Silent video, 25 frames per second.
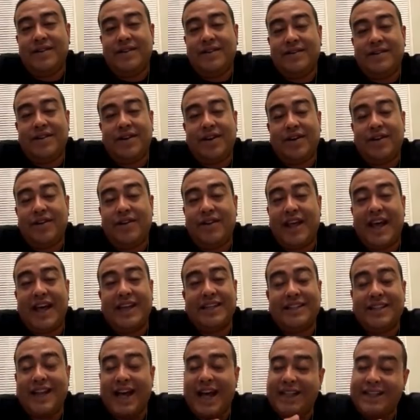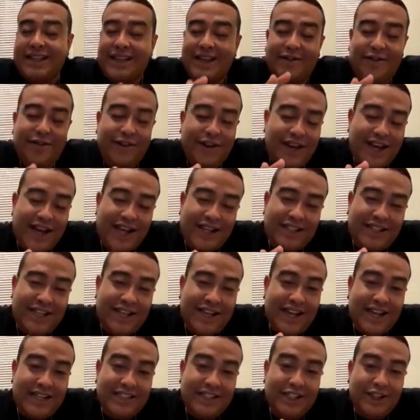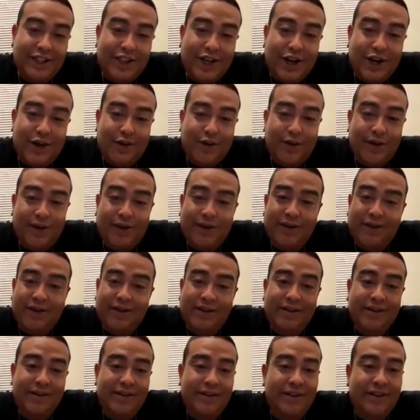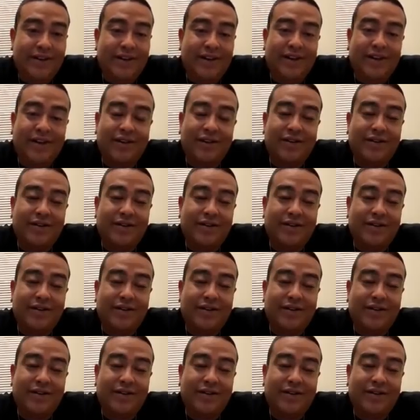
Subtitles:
So I definitely gotta say that's the third one. You